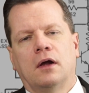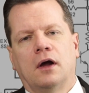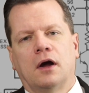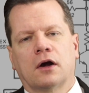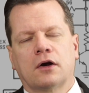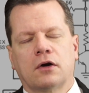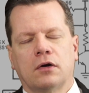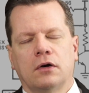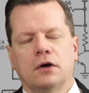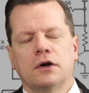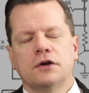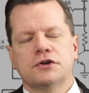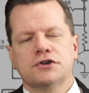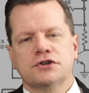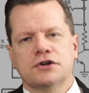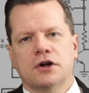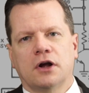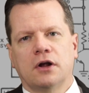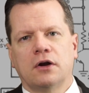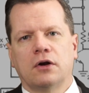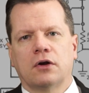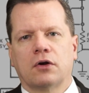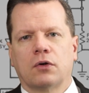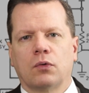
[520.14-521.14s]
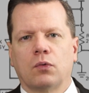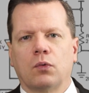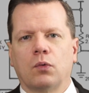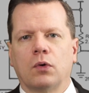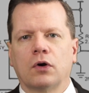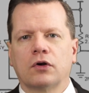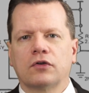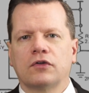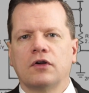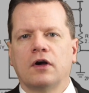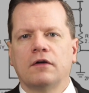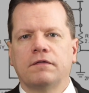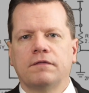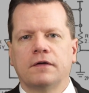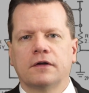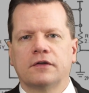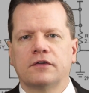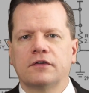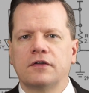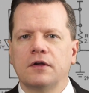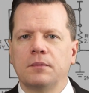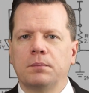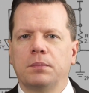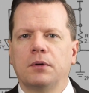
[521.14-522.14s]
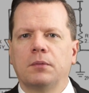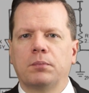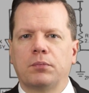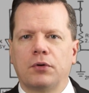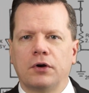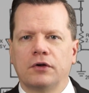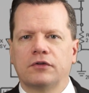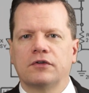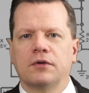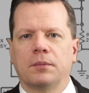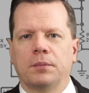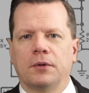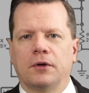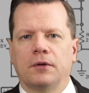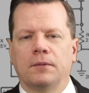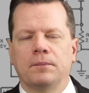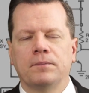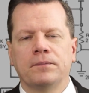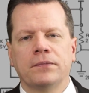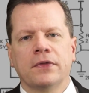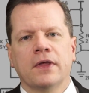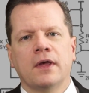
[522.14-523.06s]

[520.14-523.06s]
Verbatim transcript: A current shunt works off a simple principle.